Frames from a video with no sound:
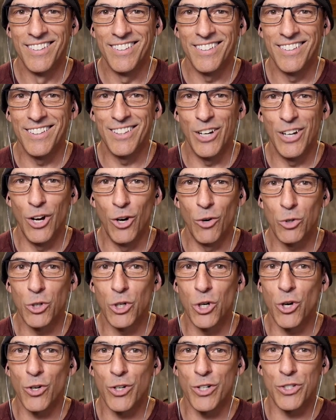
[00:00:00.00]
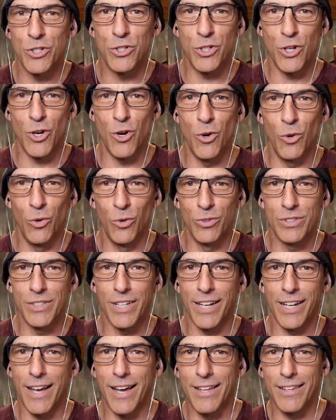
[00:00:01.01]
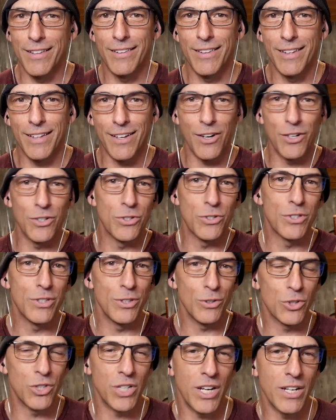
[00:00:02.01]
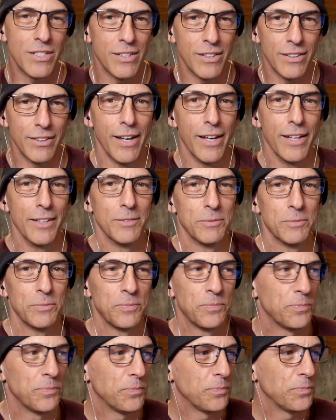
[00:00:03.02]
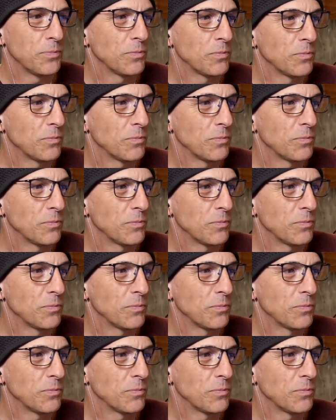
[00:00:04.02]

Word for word: you know, Curtis Jones? Like, I, like, are you still chasing that? I'm